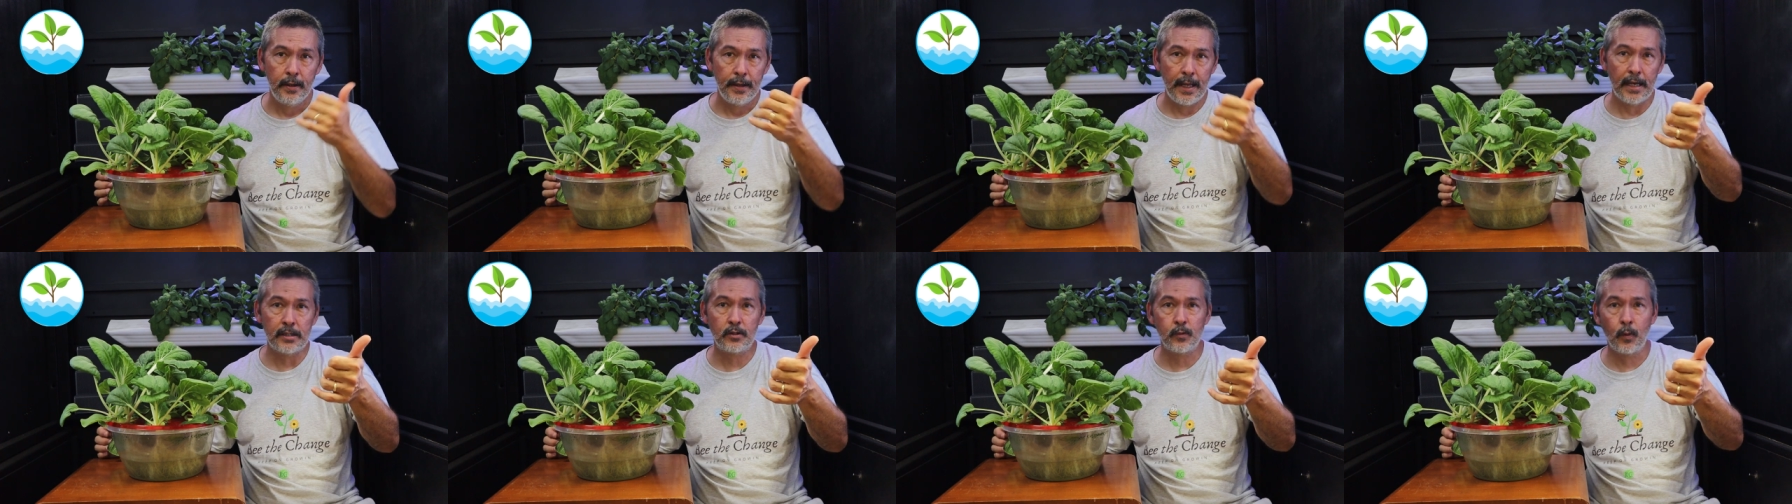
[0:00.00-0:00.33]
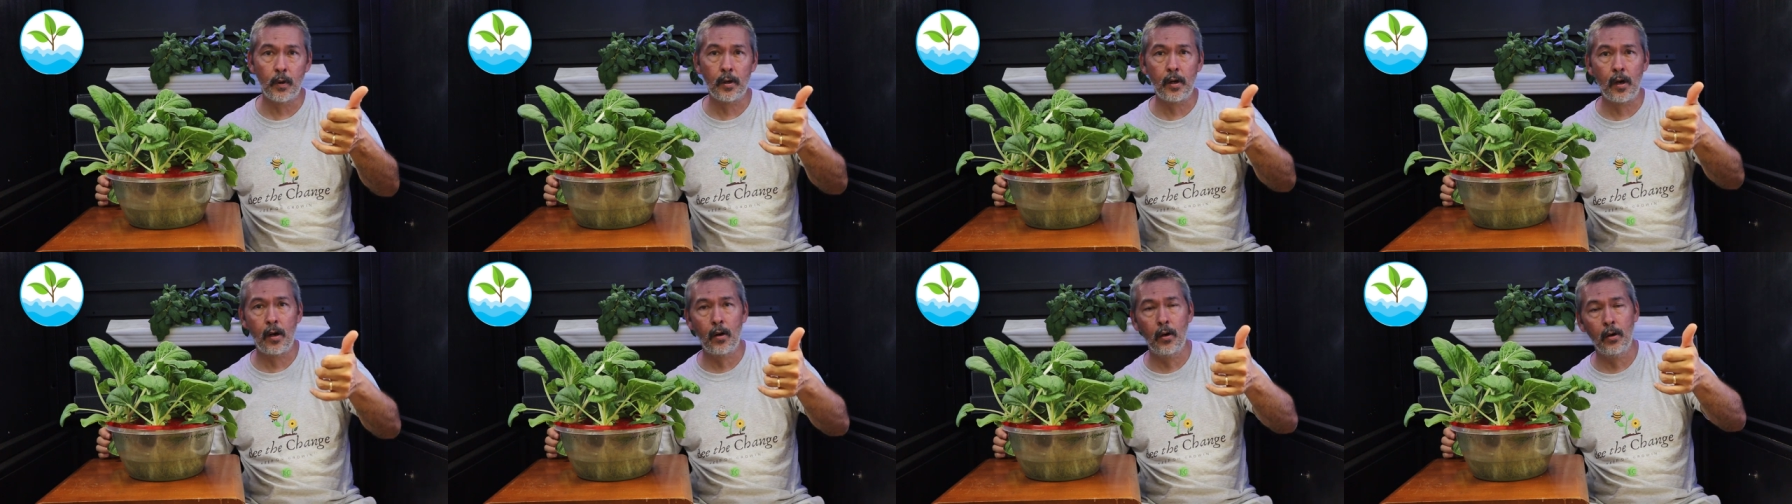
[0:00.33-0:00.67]
That's
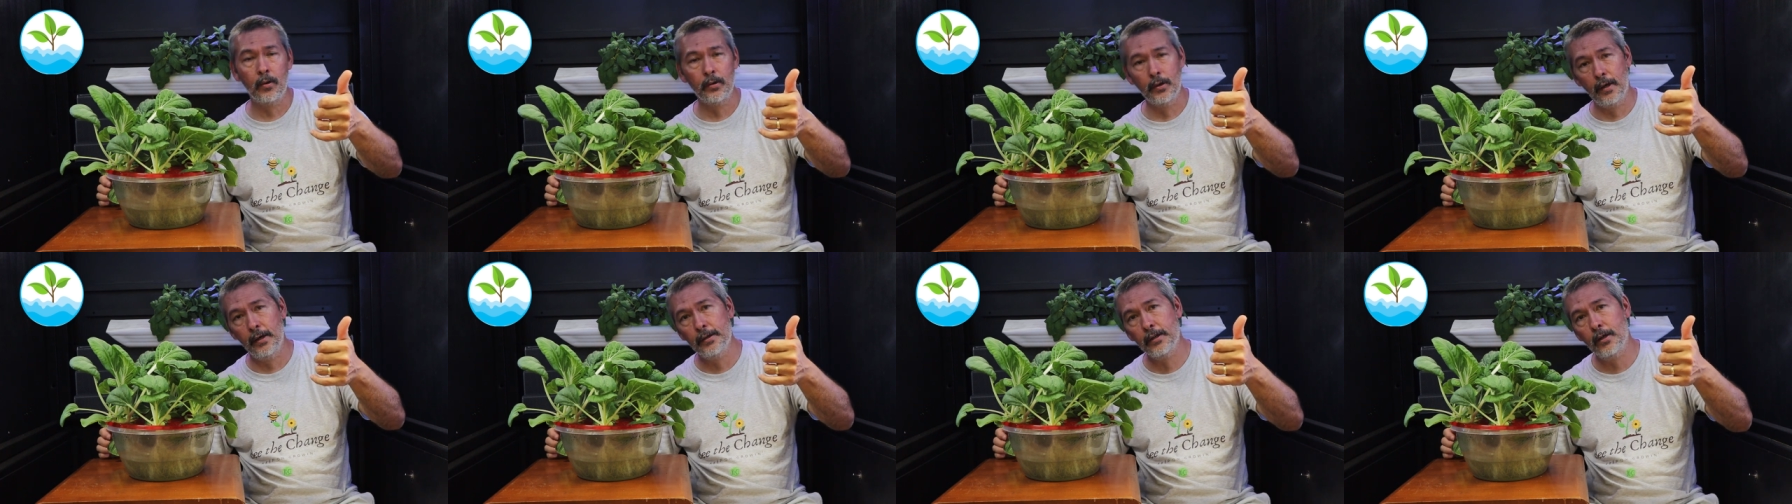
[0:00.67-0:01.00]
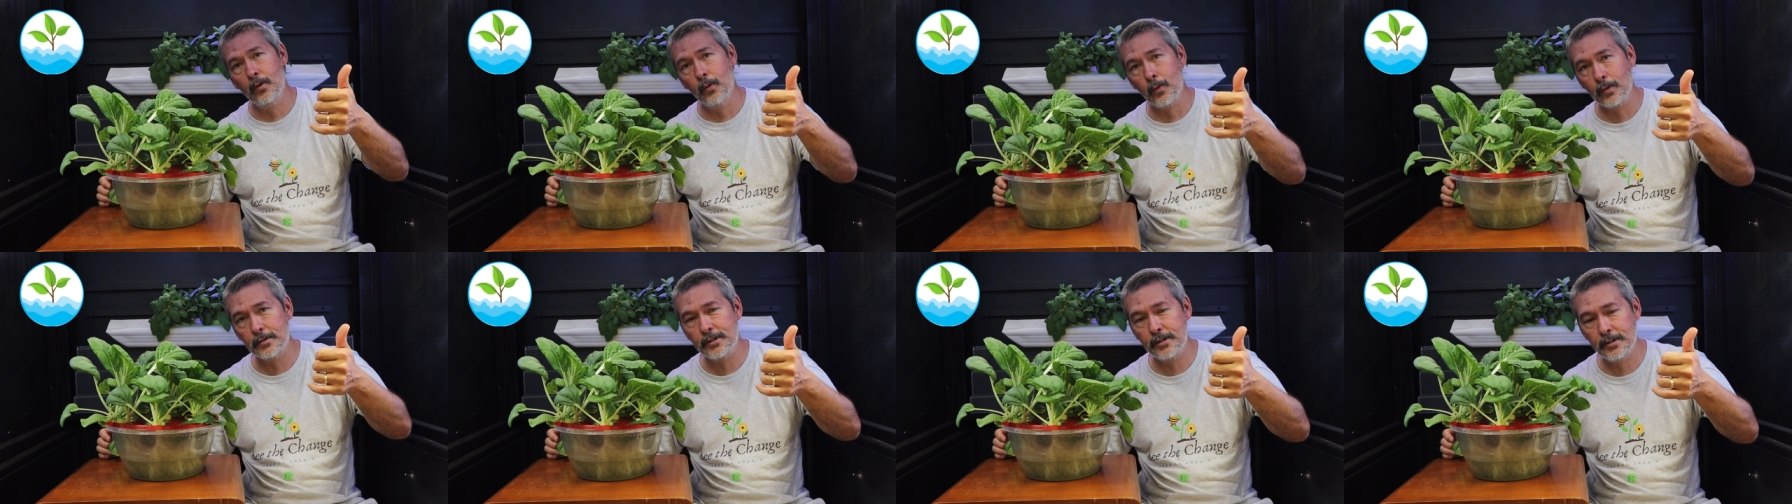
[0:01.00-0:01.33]
what our online
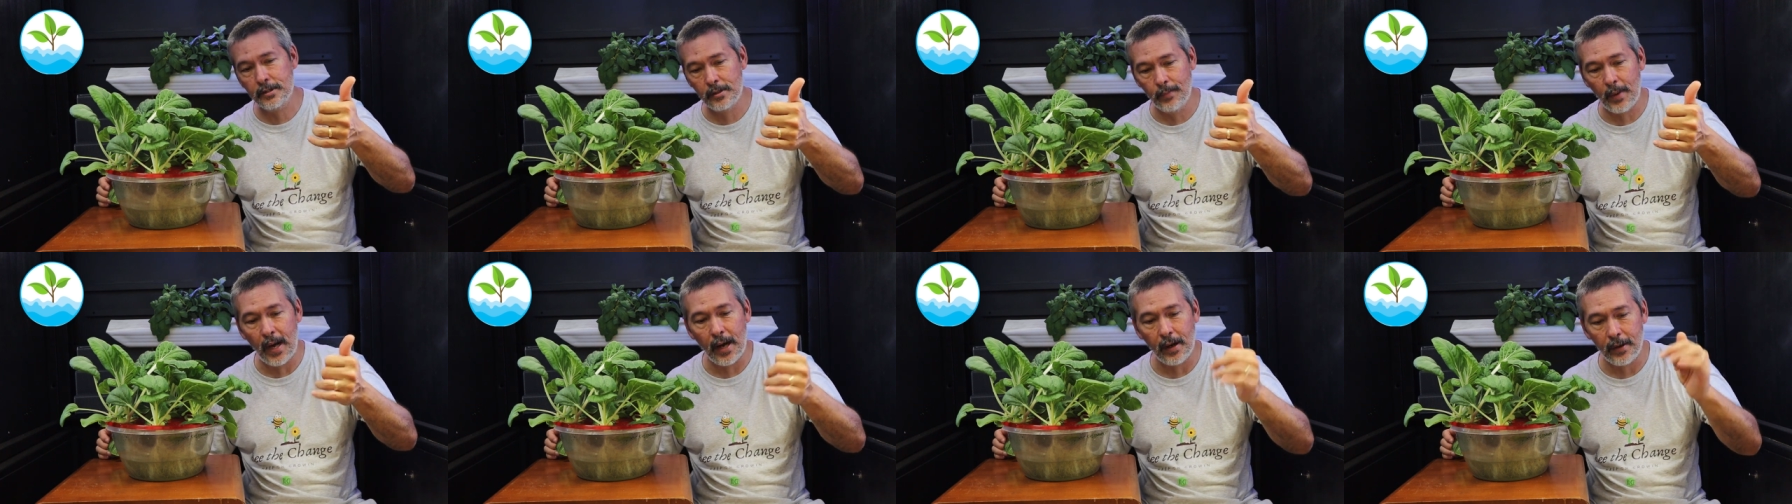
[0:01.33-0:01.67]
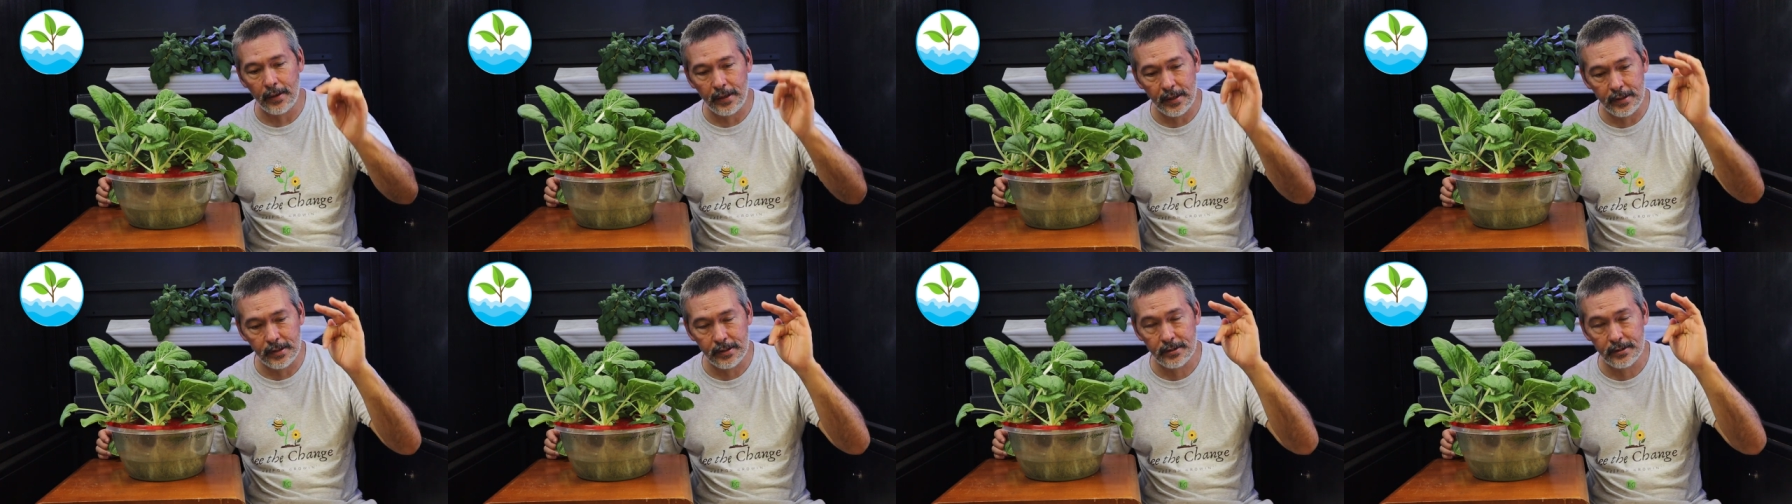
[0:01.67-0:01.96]
course is about,